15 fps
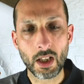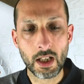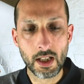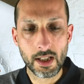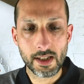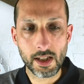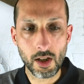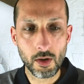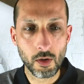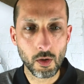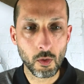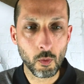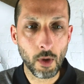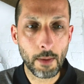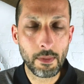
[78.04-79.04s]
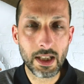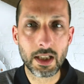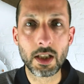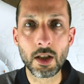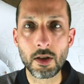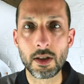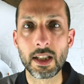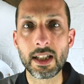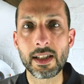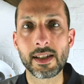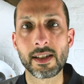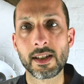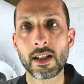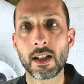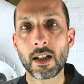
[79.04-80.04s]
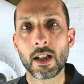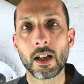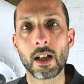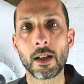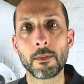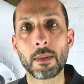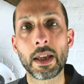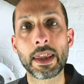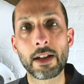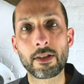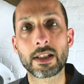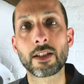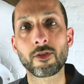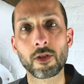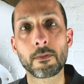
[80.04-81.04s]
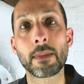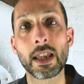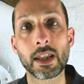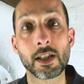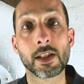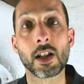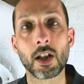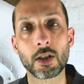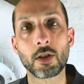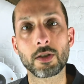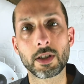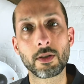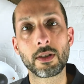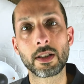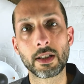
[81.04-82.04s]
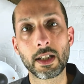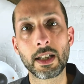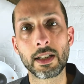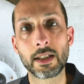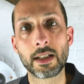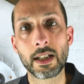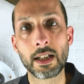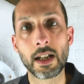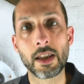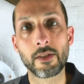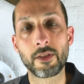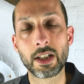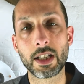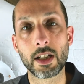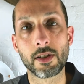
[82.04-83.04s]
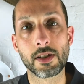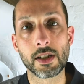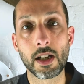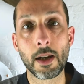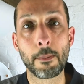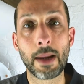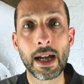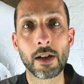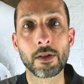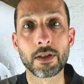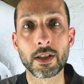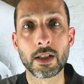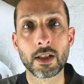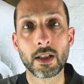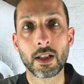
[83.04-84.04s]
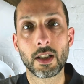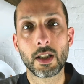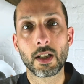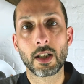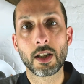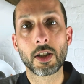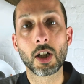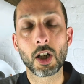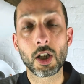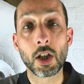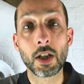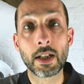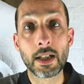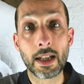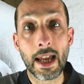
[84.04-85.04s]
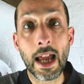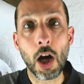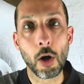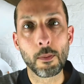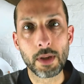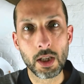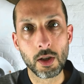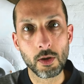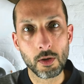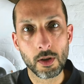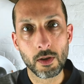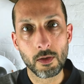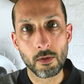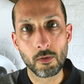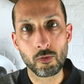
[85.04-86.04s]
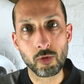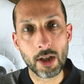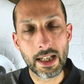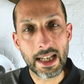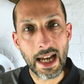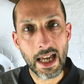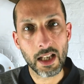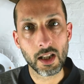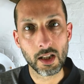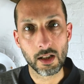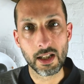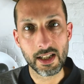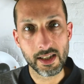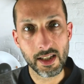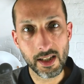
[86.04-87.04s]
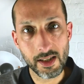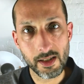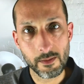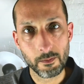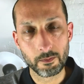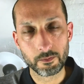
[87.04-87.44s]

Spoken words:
So when we do this, and there are different methods that I'll talk to you in other videos about that can help you really analyze this.